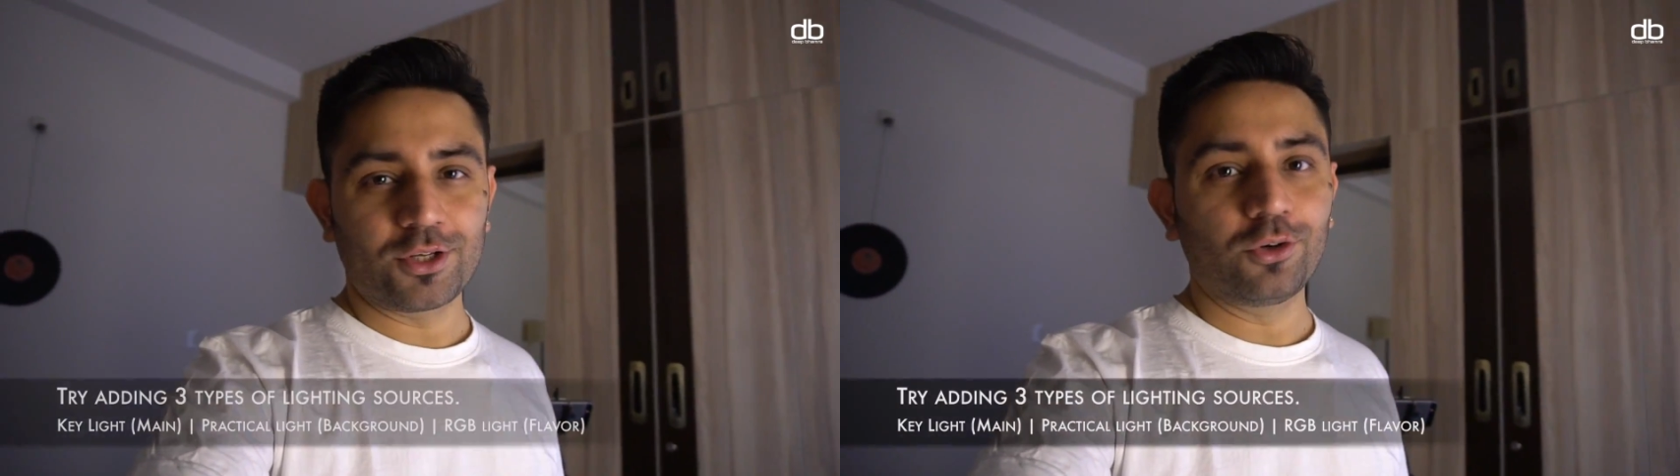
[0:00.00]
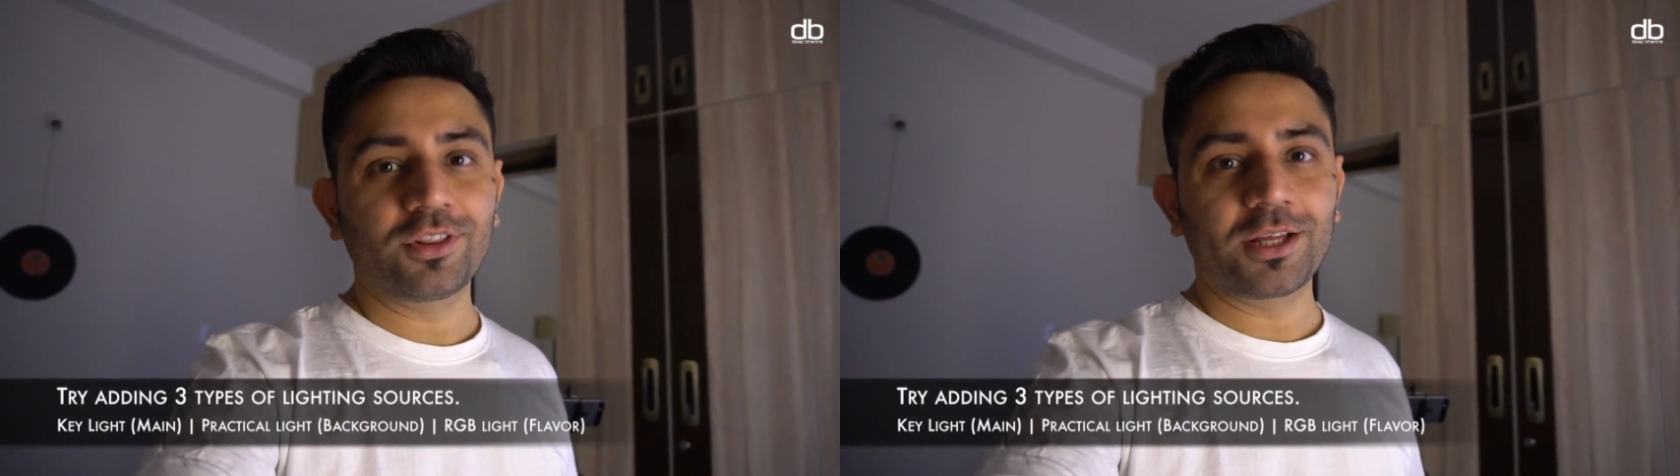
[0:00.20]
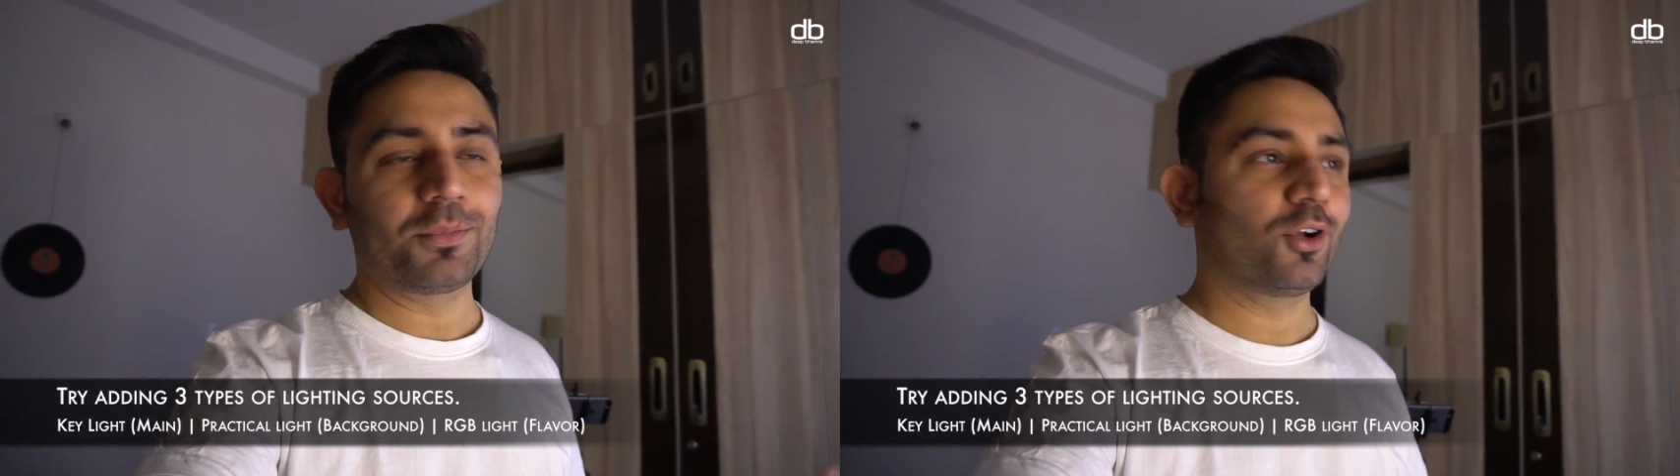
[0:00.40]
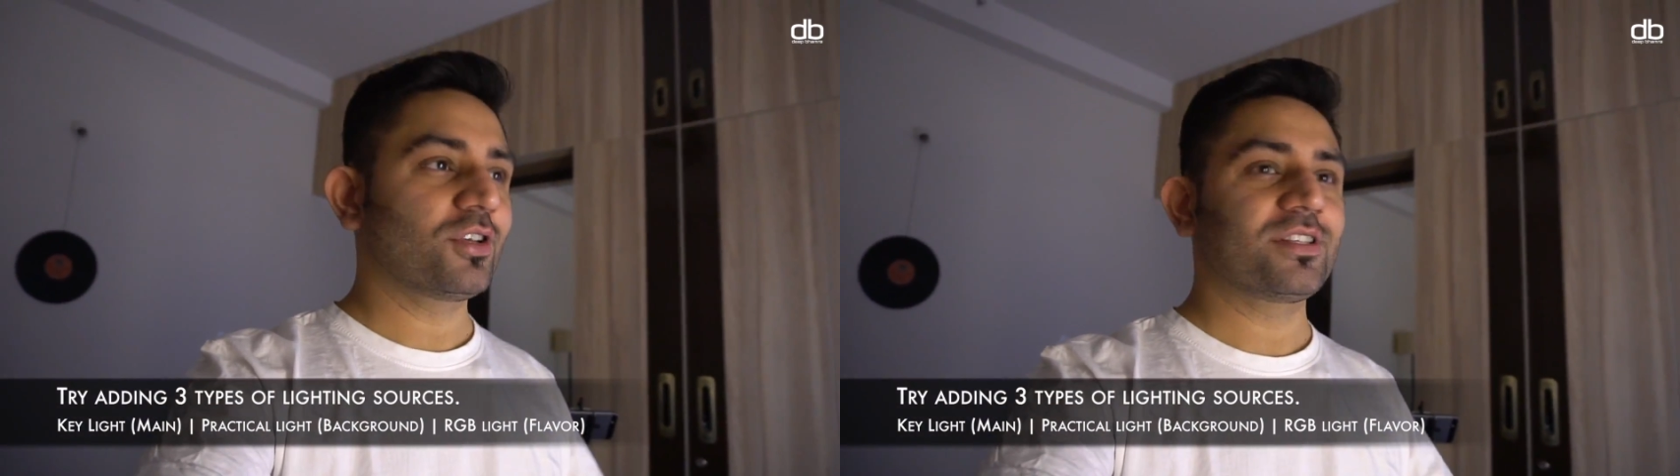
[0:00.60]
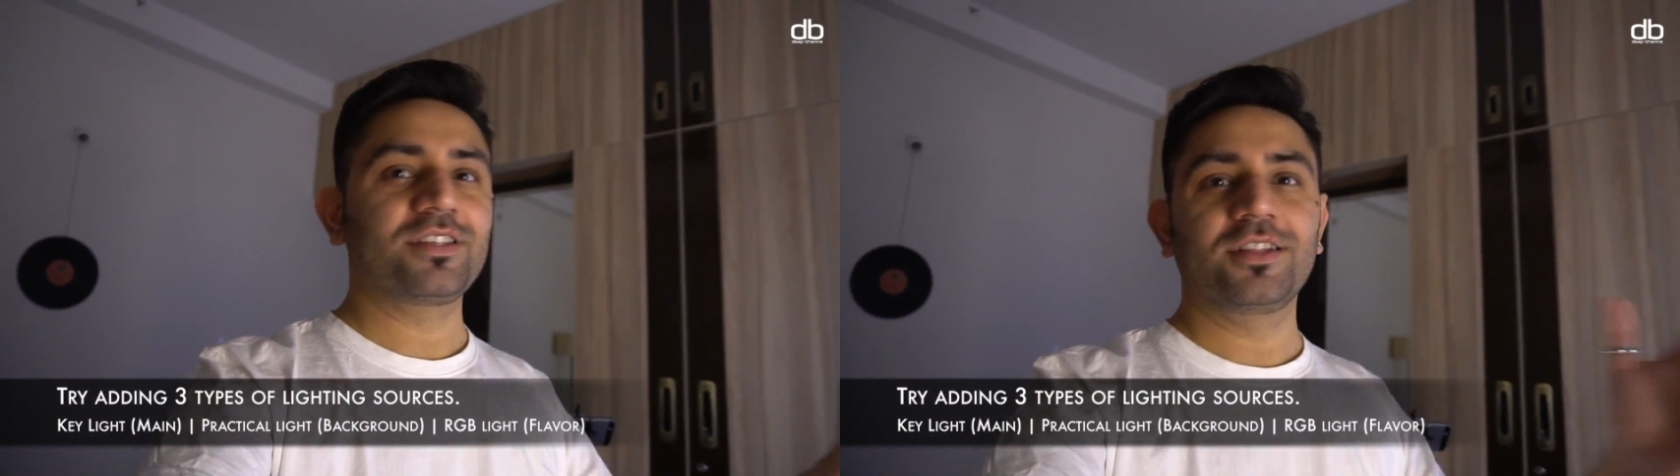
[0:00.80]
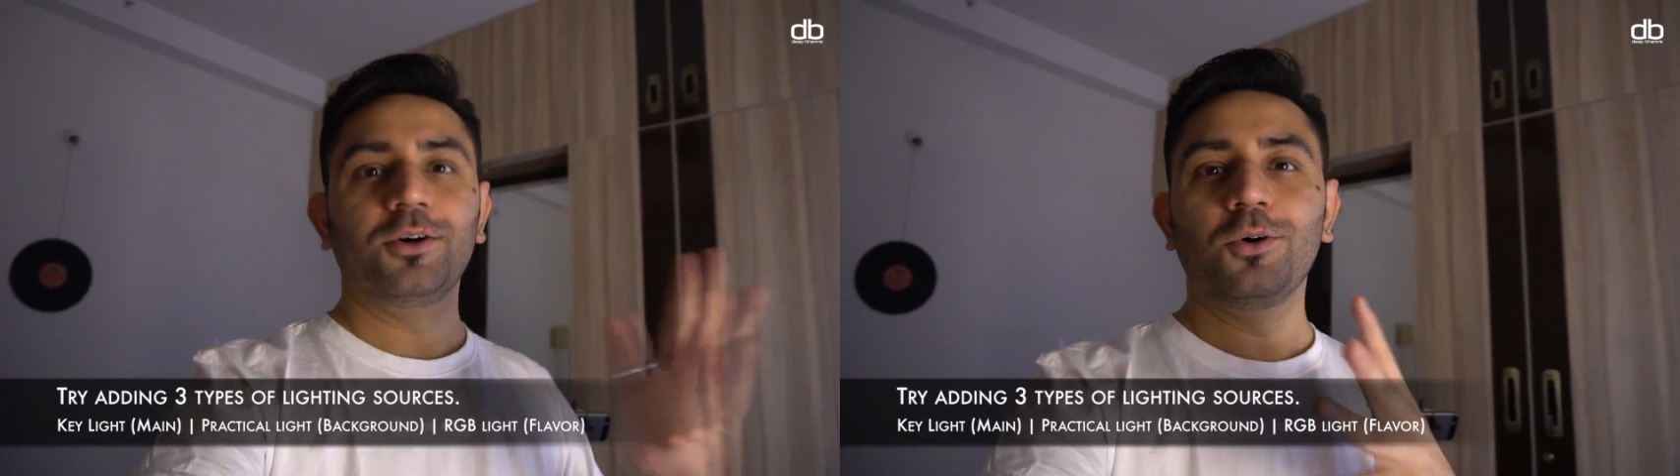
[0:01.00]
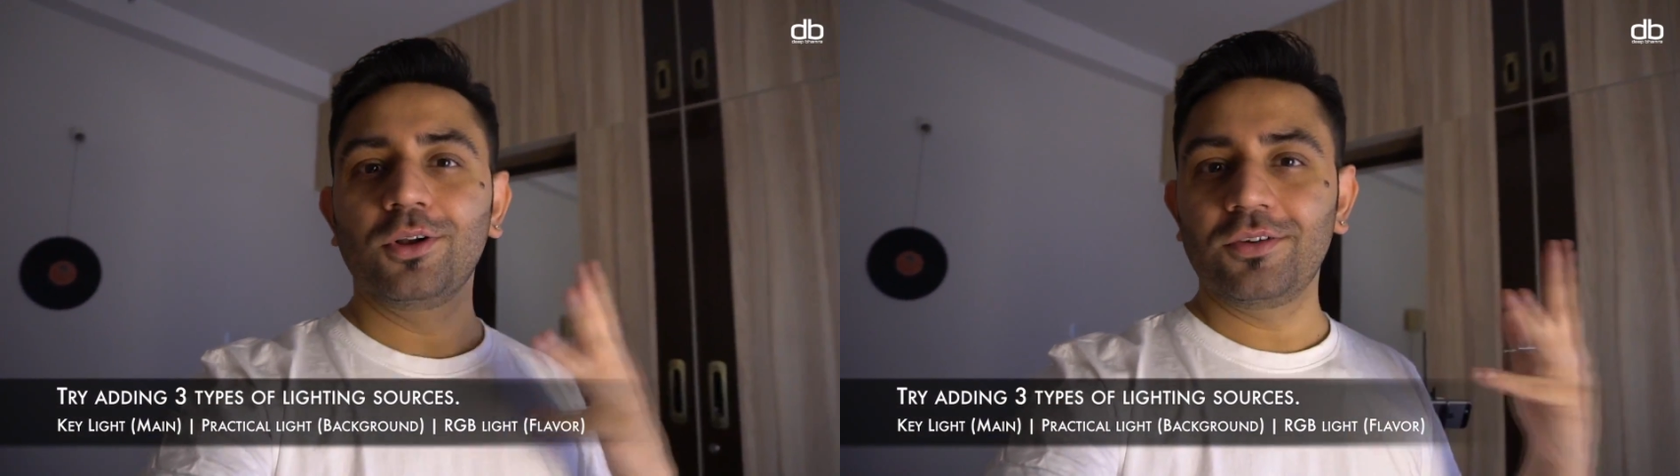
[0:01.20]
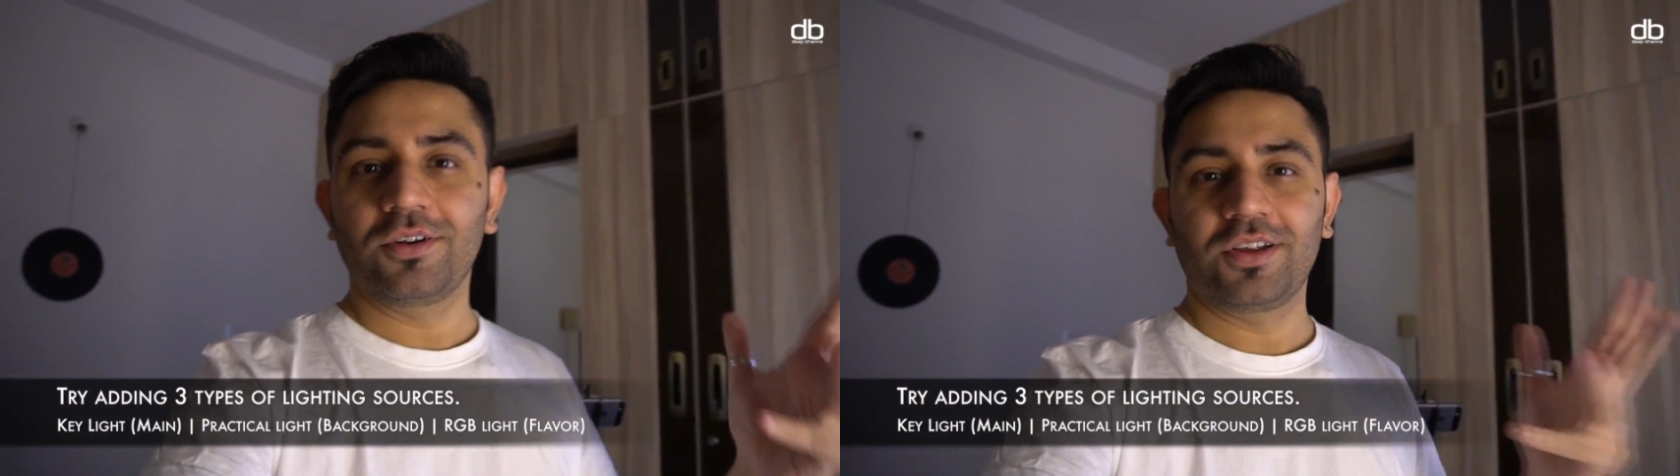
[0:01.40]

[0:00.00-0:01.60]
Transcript: a good thing because the whole